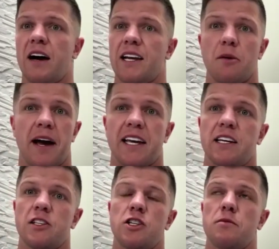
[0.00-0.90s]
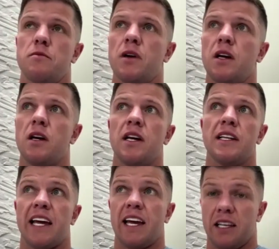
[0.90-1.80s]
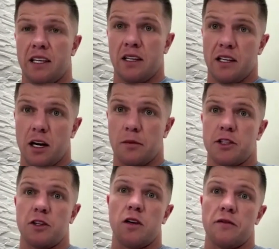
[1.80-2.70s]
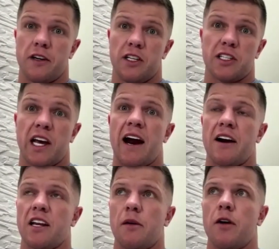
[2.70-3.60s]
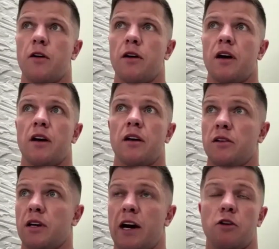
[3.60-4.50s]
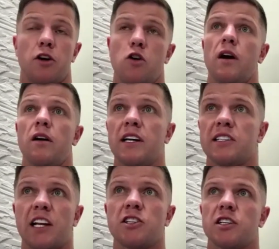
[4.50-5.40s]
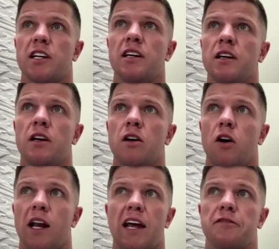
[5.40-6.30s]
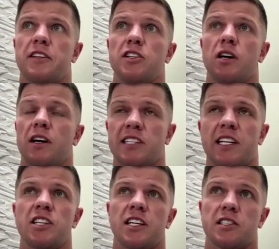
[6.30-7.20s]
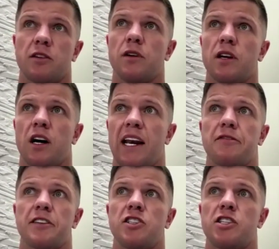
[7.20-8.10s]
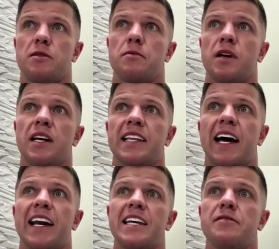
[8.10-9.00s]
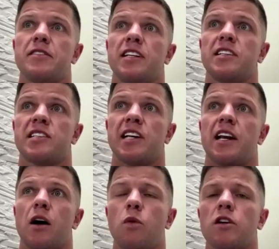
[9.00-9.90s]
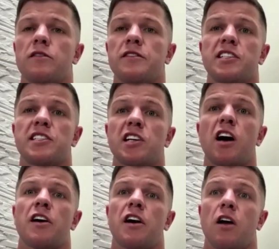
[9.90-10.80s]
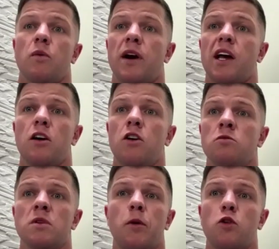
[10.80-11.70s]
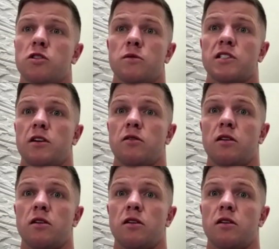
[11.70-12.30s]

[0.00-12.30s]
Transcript: I get back in the gym. Then the opportunity for this card came out of nowhere, essentially. I said yes to it. I left the gym that evening saying, I wonder if this is on or not. When I got home, the poster was out.